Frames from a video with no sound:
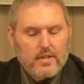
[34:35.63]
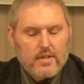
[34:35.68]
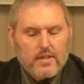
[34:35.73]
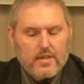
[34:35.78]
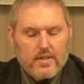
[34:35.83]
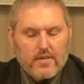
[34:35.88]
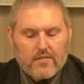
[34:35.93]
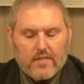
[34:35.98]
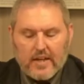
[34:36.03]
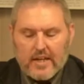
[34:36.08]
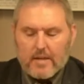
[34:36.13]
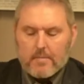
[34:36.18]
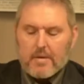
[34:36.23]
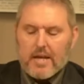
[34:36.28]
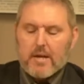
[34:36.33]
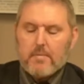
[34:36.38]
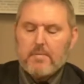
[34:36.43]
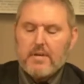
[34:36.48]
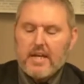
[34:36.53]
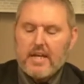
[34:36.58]
If any
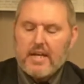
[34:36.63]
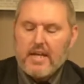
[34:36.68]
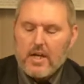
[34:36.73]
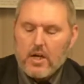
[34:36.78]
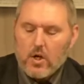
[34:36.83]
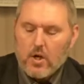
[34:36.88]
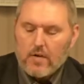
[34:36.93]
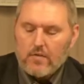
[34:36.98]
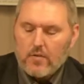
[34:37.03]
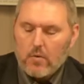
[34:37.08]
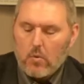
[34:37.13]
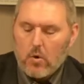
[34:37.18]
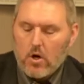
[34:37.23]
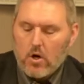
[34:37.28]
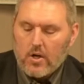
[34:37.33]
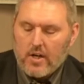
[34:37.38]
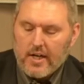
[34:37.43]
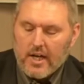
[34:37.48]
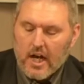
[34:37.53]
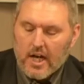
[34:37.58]
man be a hearer of the word
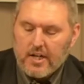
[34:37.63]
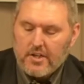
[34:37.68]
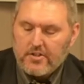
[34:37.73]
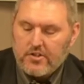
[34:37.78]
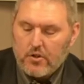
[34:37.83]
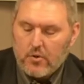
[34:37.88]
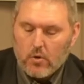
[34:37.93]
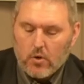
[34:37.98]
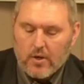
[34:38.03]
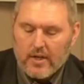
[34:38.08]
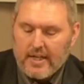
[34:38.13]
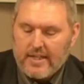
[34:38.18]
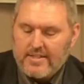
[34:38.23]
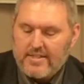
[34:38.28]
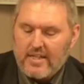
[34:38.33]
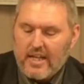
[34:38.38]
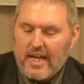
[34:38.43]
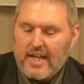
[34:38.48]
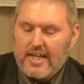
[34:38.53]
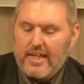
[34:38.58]
and not a doer, he is
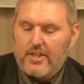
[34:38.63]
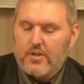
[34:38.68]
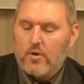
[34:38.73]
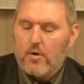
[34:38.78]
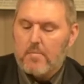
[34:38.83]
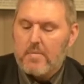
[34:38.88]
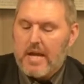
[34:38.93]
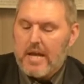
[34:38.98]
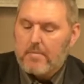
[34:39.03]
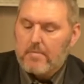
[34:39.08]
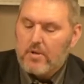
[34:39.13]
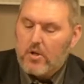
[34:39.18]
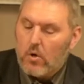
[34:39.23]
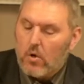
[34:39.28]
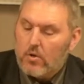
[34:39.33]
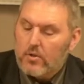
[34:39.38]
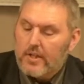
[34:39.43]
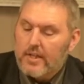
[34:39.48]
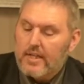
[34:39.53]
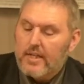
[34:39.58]
like unto a man
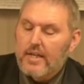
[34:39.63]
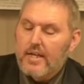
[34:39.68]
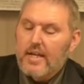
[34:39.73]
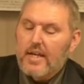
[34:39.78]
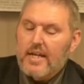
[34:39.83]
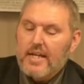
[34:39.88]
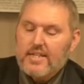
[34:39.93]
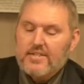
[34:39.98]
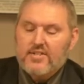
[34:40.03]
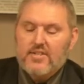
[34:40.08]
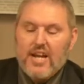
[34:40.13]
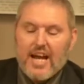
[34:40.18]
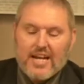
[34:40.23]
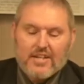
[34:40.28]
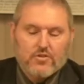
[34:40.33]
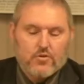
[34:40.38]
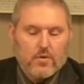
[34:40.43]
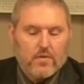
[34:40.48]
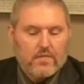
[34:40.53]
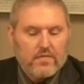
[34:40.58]
beholding his
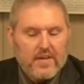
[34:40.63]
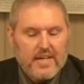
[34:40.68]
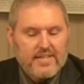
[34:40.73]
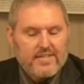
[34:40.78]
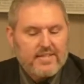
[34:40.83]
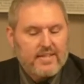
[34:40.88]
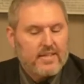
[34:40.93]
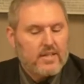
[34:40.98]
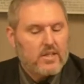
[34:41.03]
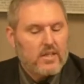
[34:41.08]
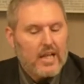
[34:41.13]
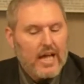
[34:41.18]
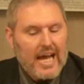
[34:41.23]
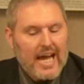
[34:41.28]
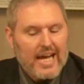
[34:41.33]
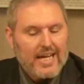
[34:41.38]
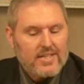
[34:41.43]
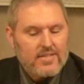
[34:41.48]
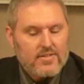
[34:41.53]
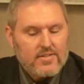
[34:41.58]
natural face in a
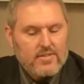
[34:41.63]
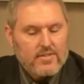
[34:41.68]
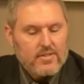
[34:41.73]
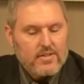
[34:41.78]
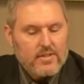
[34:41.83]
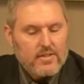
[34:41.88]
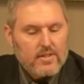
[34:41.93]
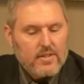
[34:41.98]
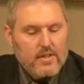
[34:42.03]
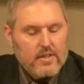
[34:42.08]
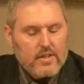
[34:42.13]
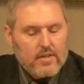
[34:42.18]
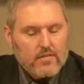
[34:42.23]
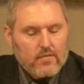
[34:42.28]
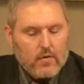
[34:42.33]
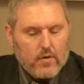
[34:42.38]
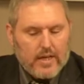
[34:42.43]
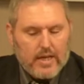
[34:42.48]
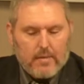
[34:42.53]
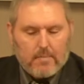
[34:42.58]
glass.
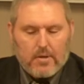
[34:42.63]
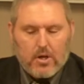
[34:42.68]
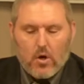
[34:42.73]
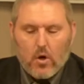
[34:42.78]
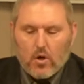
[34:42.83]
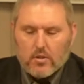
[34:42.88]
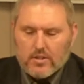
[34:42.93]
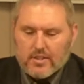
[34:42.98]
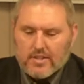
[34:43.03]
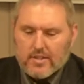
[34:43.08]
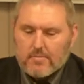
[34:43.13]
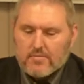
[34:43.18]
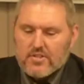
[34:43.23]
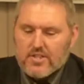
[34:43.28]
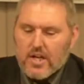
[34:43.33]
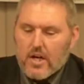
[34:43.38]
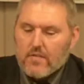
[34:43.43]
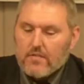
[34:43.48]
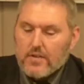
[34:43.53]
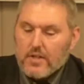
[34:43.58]
For he beholdeth
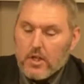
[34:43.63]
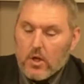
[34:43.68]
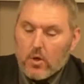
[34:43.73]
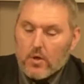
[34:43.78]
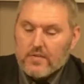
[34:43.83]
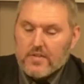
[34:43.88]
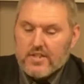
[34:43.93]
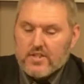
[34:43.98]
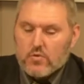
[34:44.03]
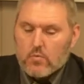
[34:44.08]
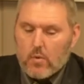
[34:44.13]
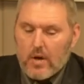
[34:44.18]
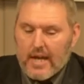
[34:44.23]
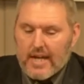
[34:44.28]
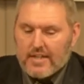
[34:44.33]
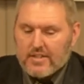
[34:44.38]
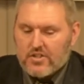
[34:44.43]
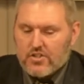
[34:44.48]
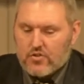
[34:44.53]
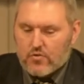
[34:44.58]
himself and goeth his way,
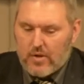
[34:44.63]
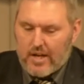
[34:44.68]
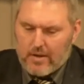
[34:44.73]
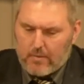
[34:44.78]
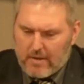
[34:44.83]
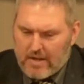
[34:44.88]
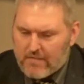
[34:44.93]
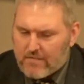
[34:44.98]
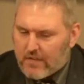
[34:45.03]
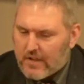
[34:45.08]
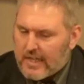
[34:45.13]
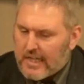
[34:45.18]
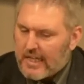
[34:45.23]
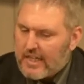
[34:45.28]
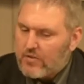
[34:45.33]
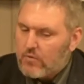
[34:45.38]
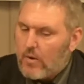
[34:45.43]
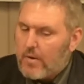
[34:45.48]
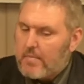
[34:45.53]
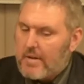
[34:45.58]
and straightway forgetteth
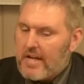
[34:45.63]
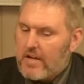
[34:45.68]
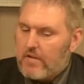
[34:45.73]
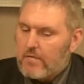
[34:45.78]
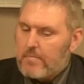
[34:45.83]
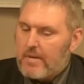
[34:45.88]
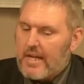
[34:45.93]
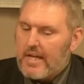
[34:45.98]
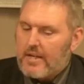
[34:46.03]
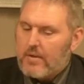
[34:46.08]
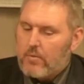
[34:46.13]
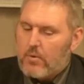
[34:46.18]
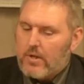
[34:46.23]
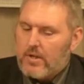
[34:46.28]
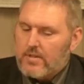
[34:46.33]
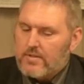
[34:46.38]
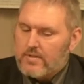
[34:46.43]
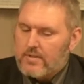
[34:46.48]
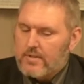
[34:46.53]
what manner of man he was.